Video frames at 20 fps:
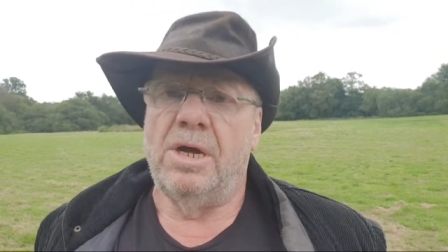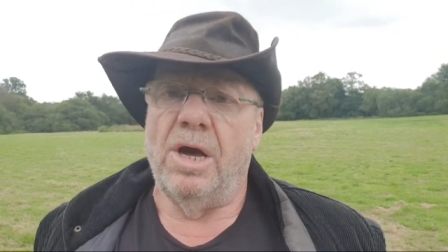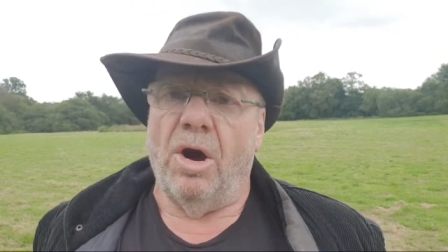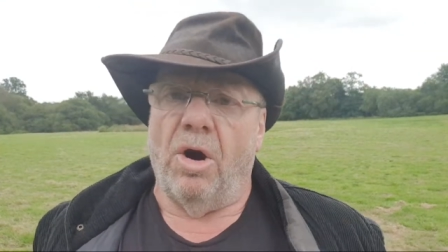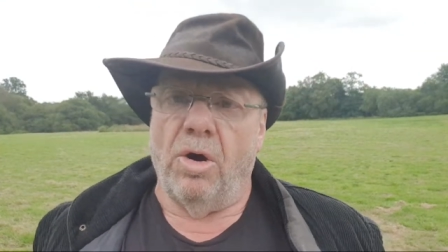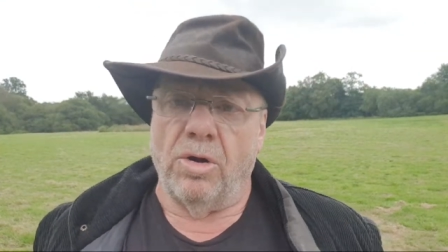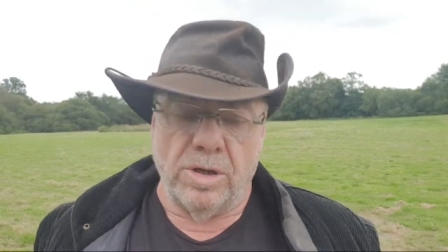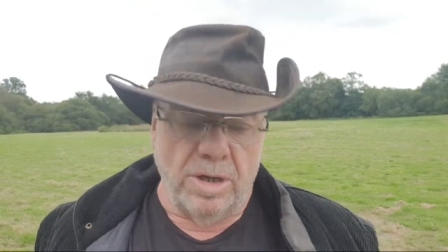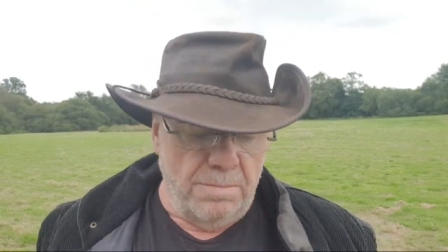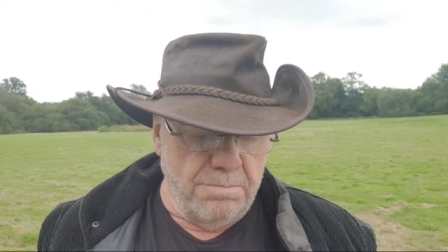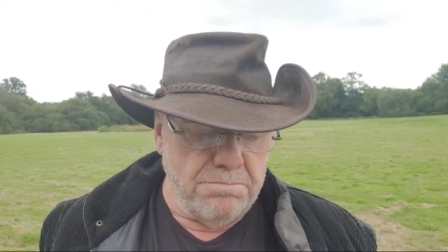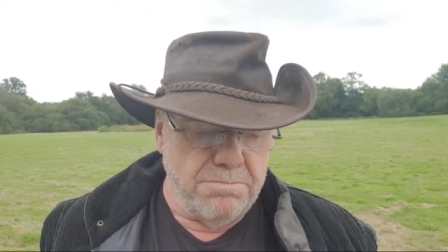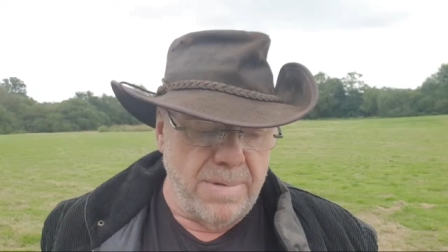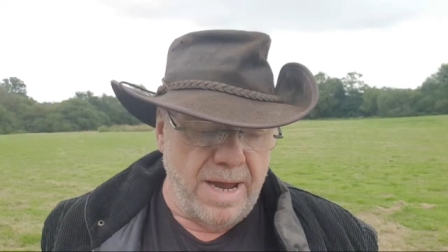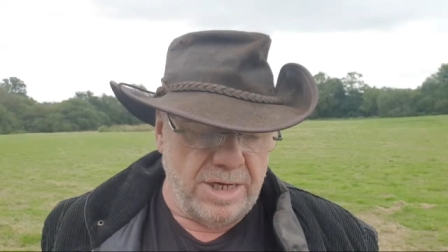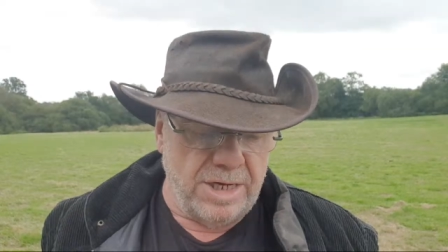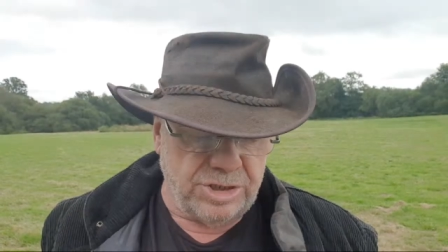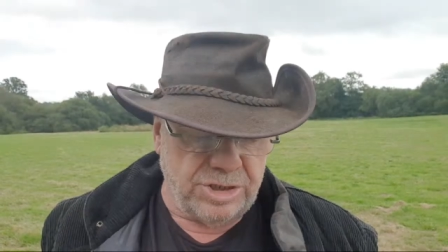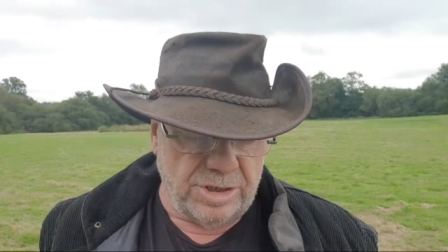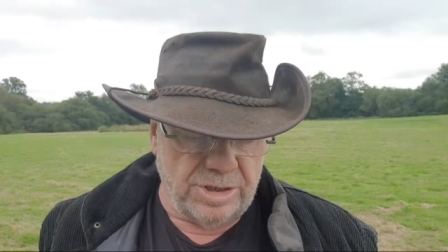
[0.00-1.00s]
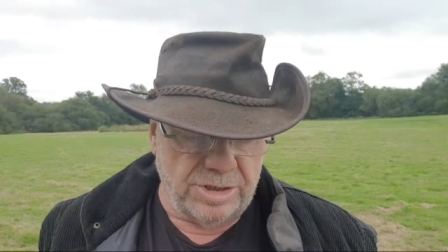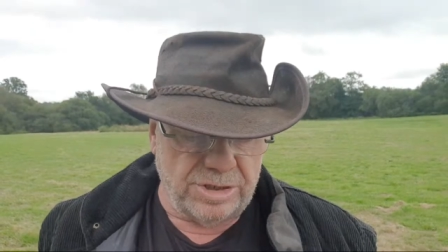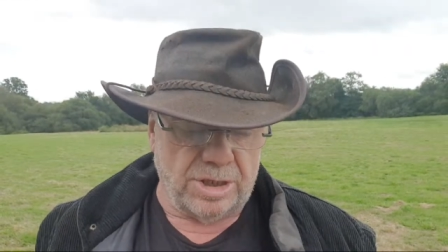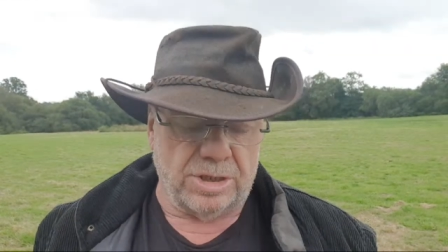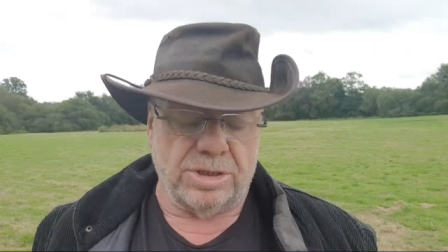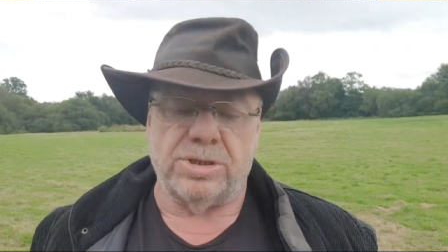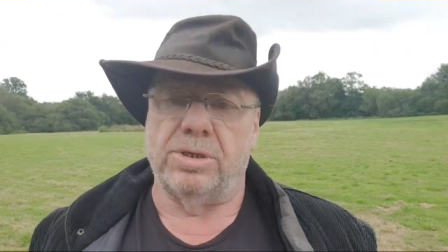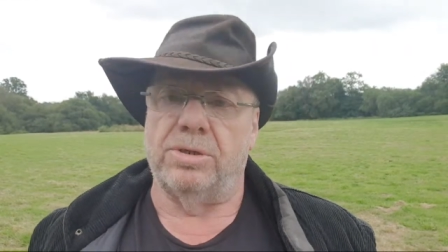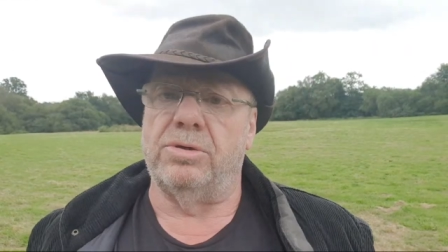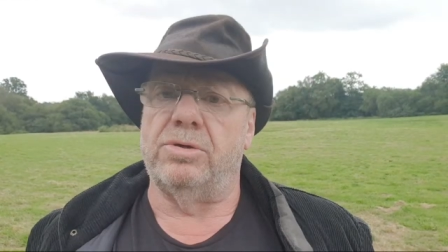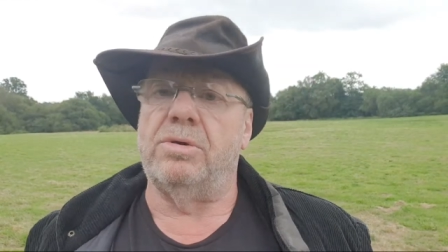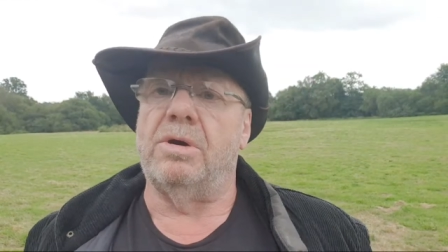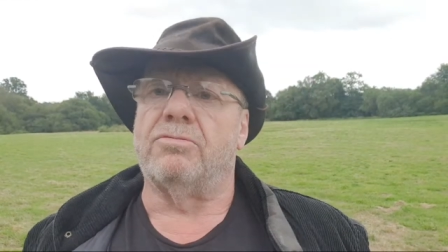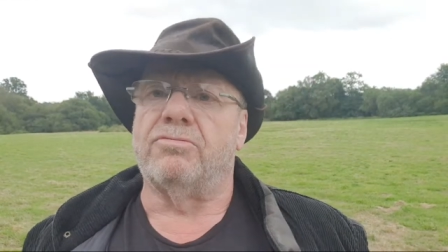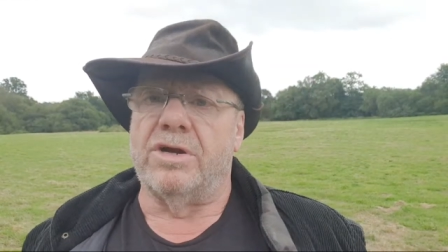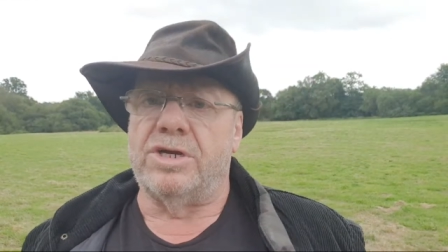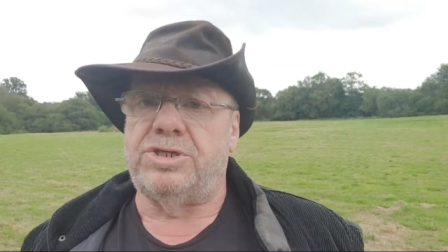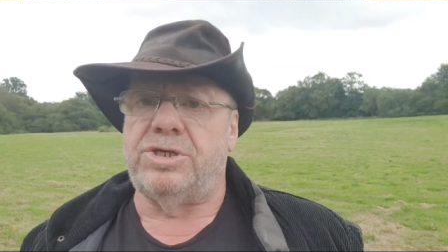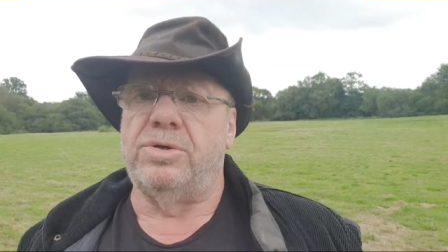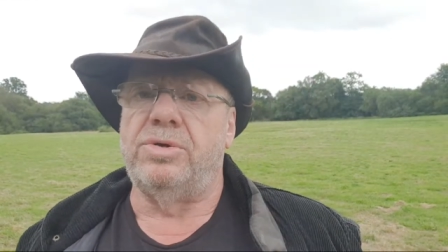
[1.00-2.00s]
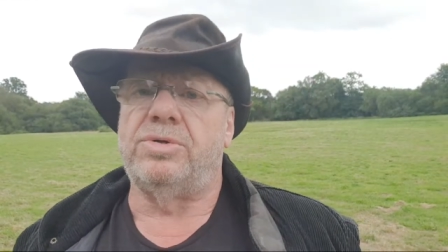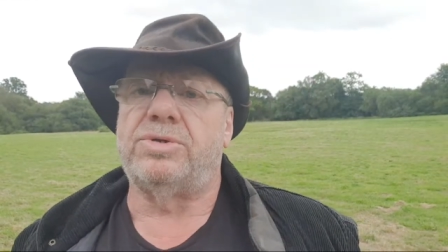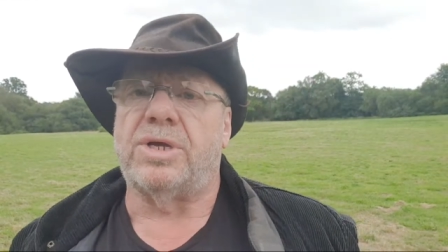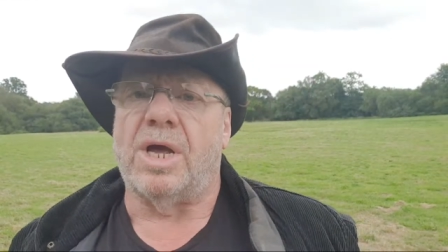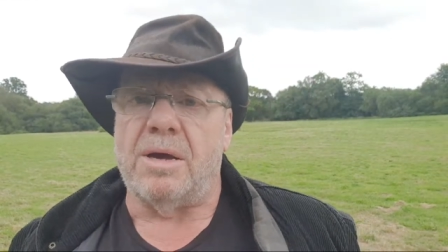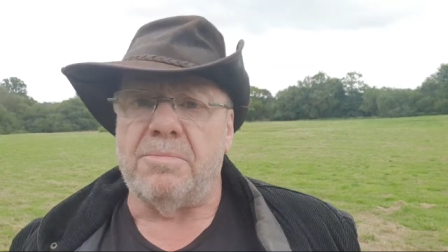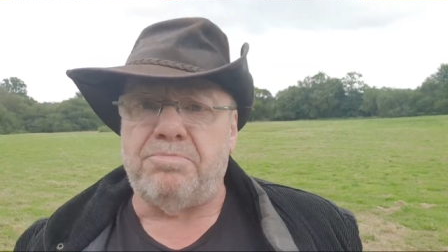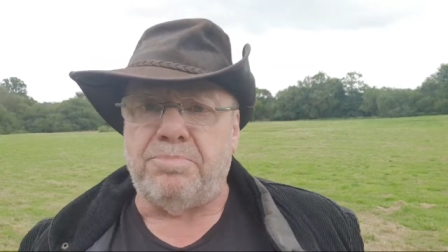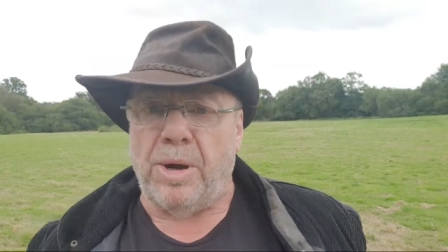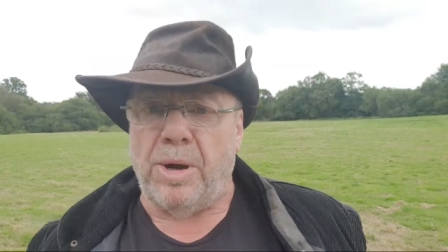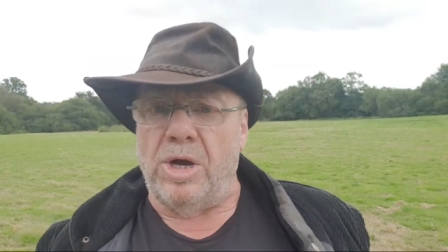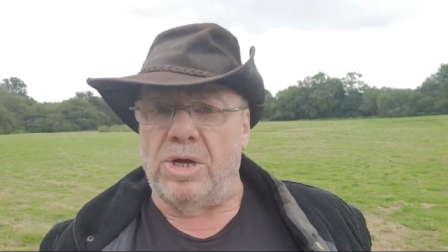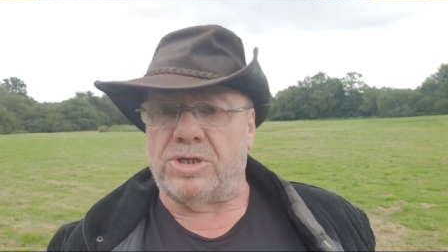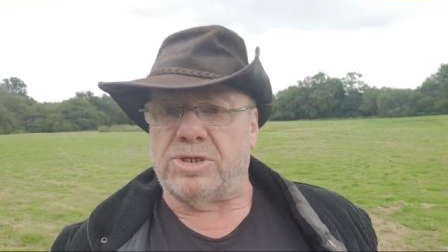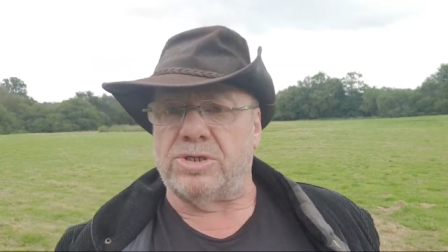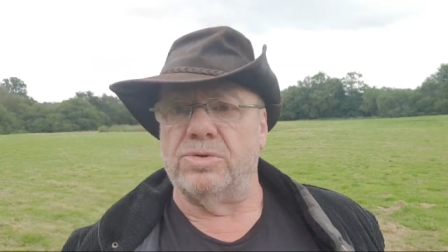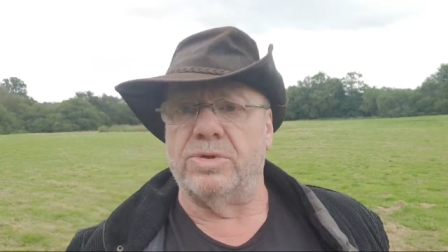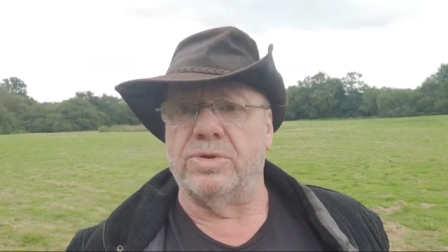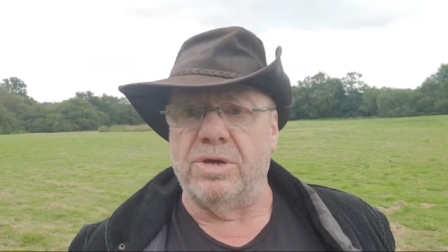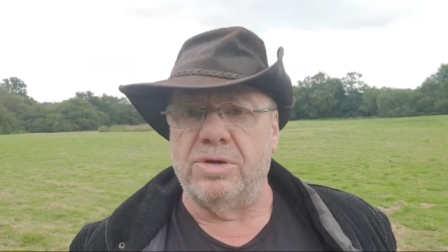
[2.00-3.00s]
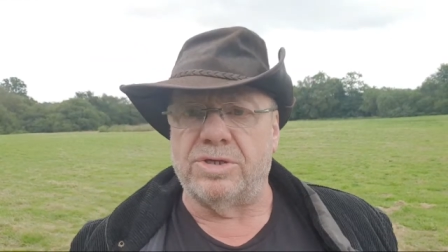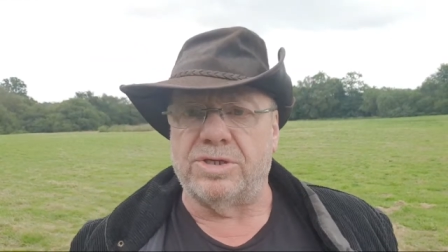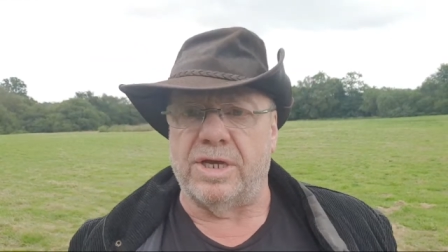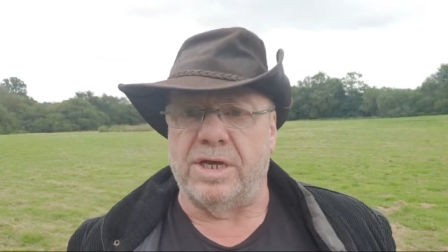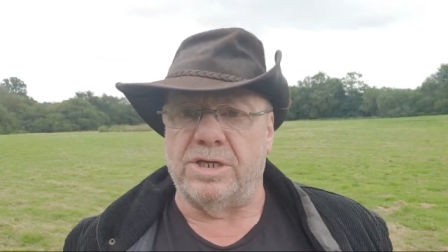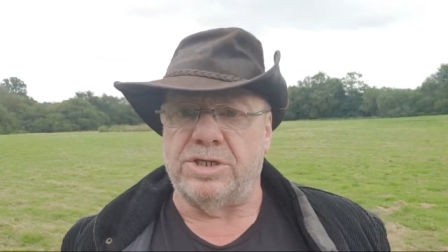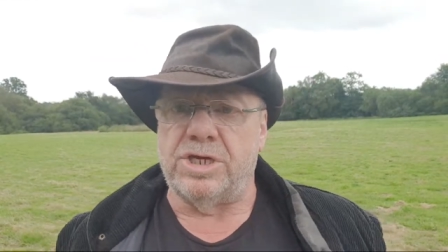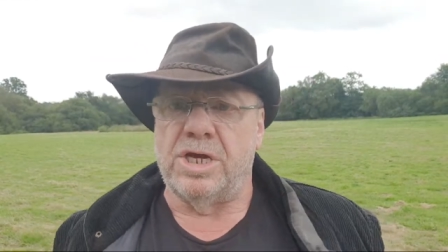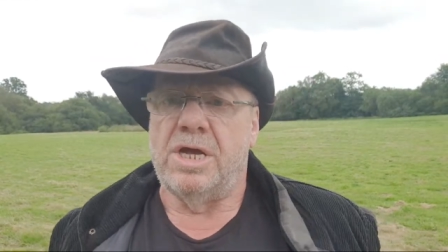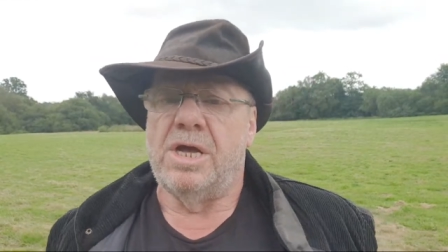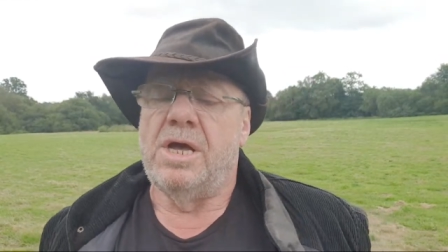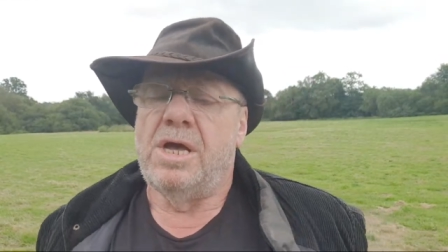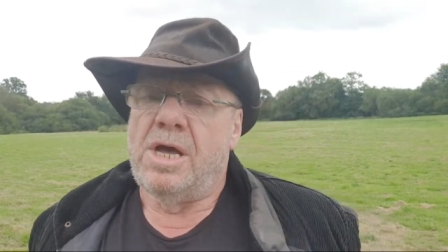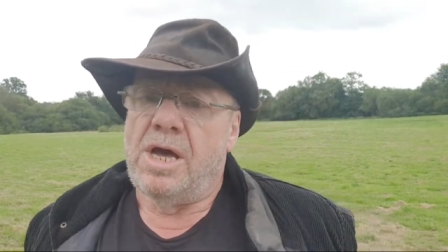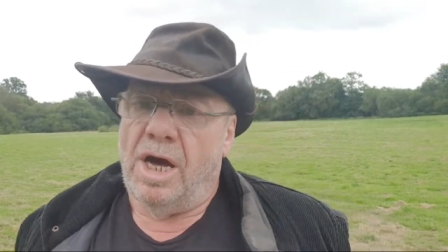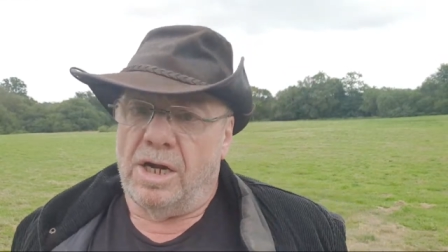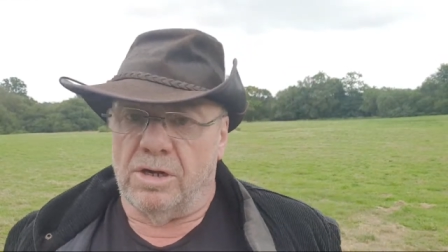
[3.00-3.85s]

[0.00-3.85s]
on measures to reduce personal usage,